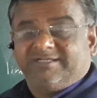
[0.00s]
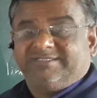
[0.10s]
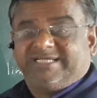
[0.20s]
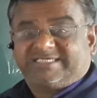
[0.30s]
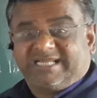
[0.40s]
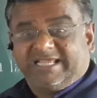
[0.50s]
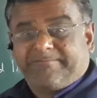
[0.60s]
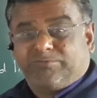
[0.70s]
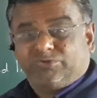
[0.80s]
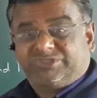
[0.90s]
just
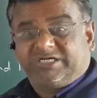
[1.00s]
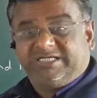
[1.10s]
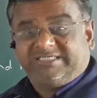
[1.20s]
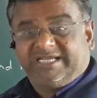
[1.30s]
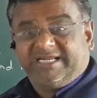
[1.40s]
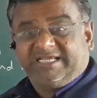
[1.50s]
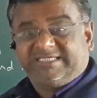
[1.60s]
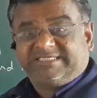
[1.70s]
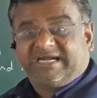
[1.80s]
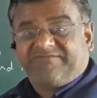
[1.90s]
like poster designing
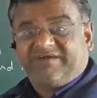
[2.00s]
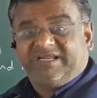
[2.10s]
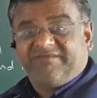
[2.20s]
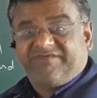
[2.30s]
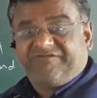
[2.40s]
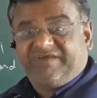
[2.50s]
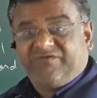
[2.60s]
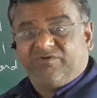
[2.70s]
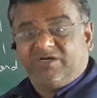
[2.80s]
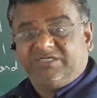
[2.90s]
is drafted in
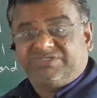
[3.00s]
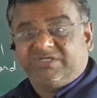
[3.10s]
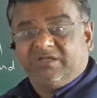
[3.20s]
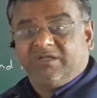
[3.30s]
50 words.